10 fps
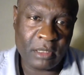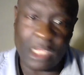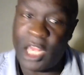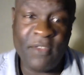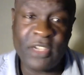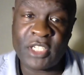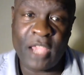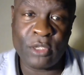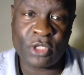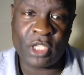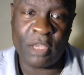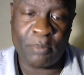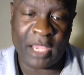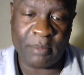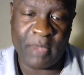And every time you see a
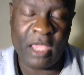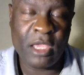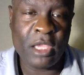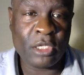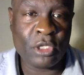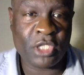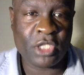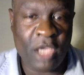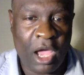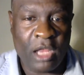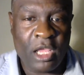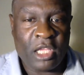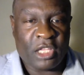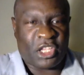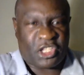black man, you see God.
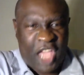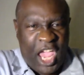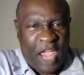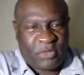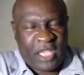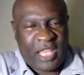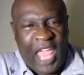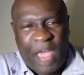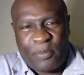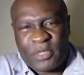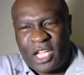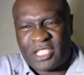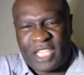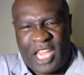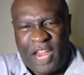The same thing that happens to
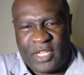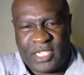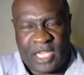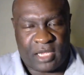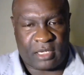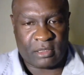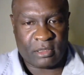us every day.